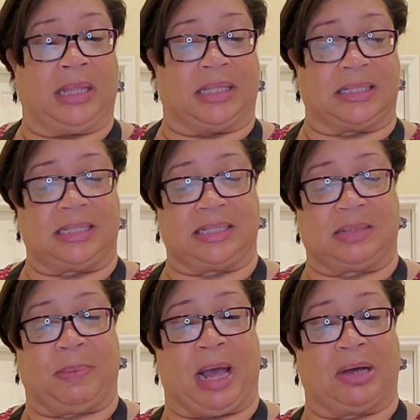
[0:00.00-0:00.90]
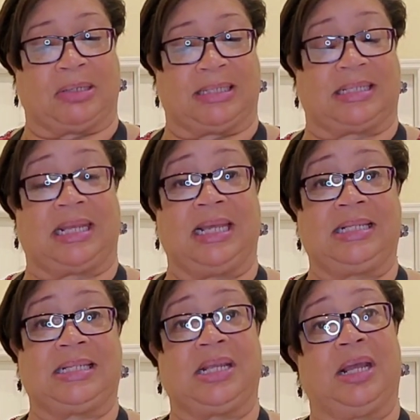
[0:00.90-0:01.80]
this is about
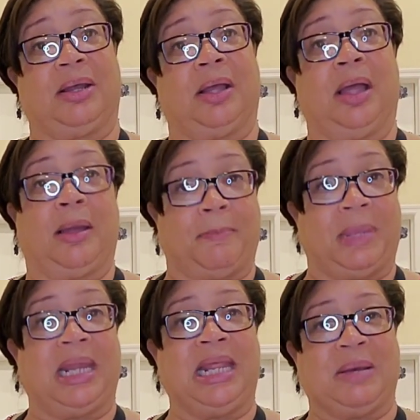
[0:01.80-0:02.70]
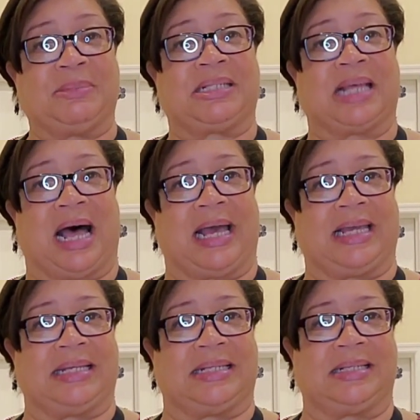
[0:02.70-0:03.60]
6
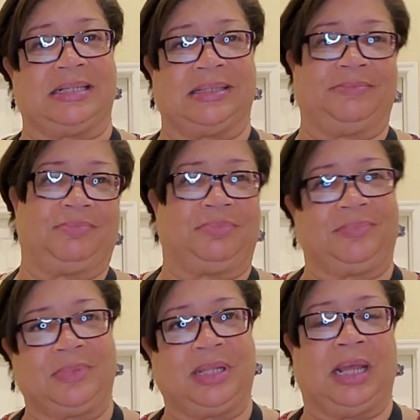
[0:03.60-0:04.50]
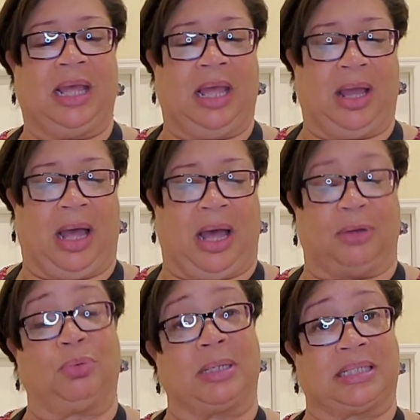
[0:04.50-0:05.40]
medium-sized
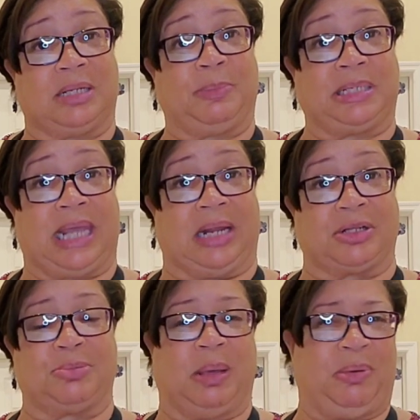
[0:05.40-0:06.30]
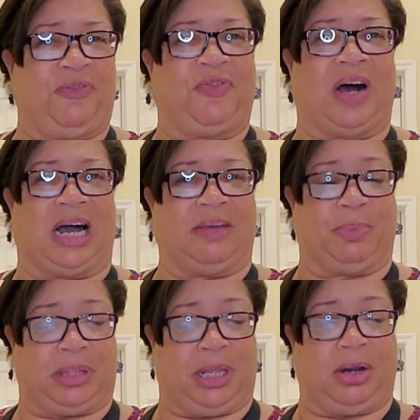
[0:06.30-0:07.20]
russet potatoes, maybe 5,
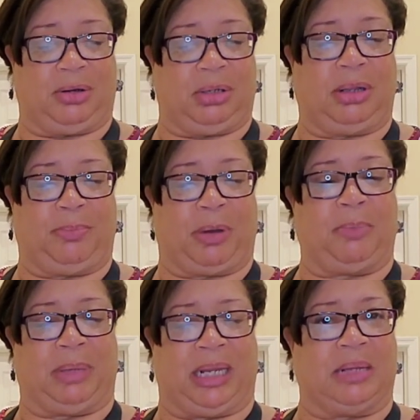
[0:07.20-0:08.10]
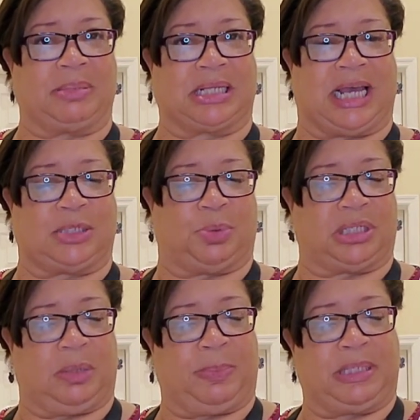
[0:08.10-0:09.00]
but they are about medium-sized
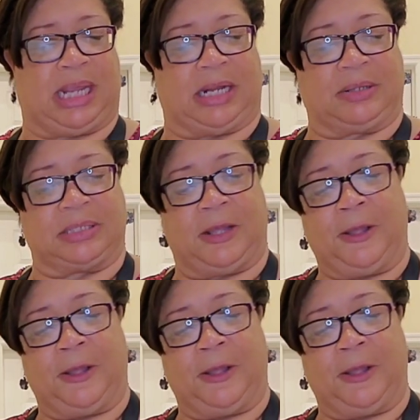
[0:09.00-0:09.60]
russet potatoes.